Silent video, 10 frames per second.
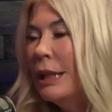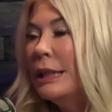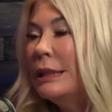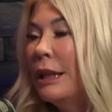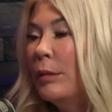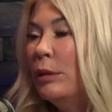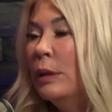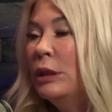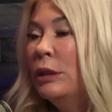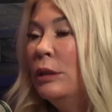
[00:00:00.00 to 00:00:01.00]
I said, I'm
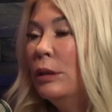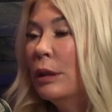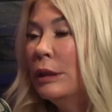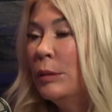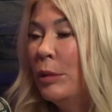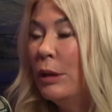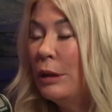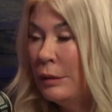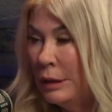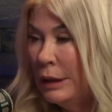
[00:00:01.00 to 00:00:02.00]
going to New York
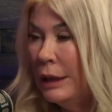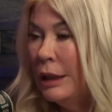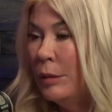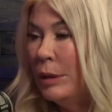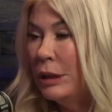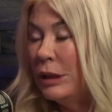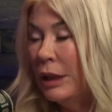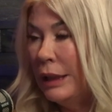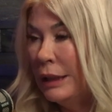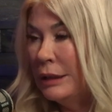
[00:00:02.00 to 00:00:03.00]
tomorrow and I'm going to
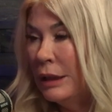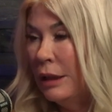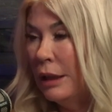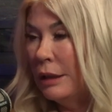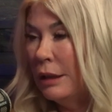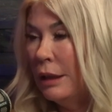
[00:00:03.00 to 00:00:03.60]
start a kids salon.